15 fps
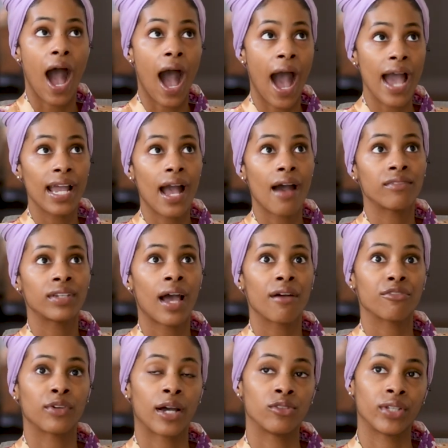I have
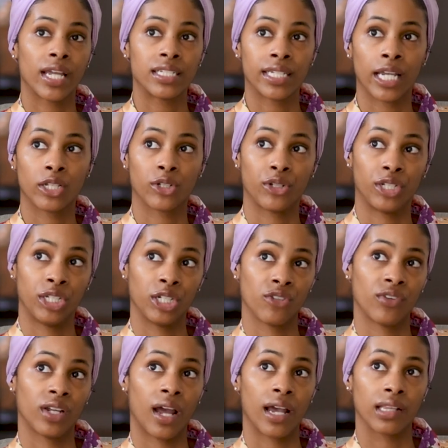not found a tailor here
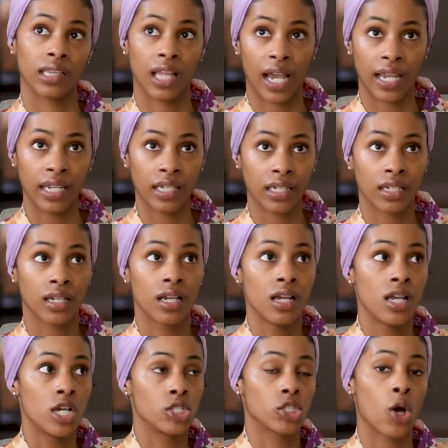that I like.
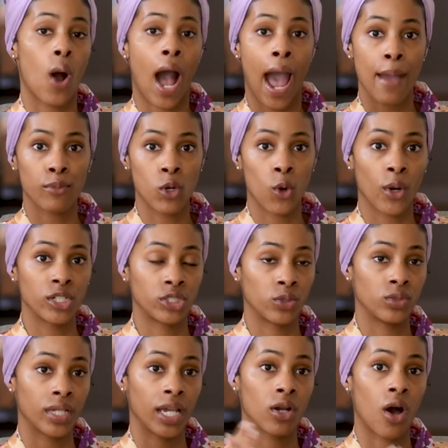So I'm going
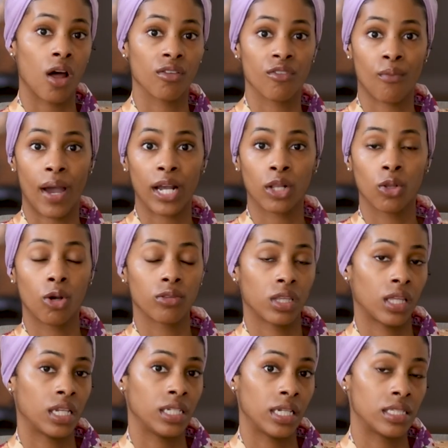to take all of my clothing
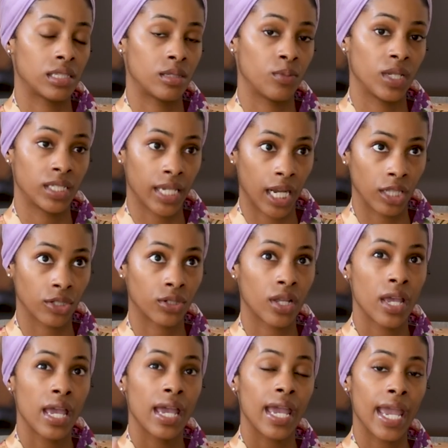that needs to be tailored
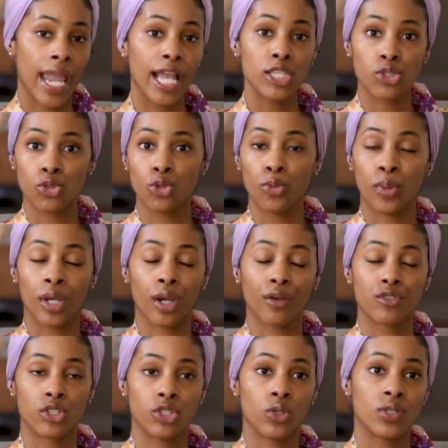and two pair
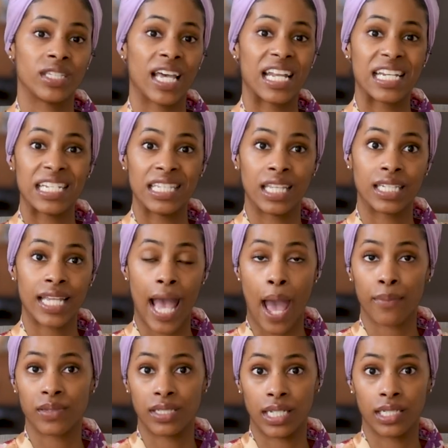of shoes that the
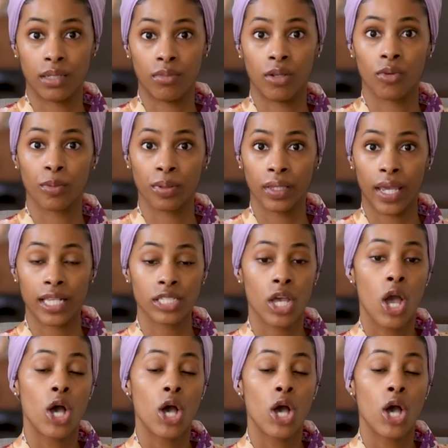tabs need to be replaced.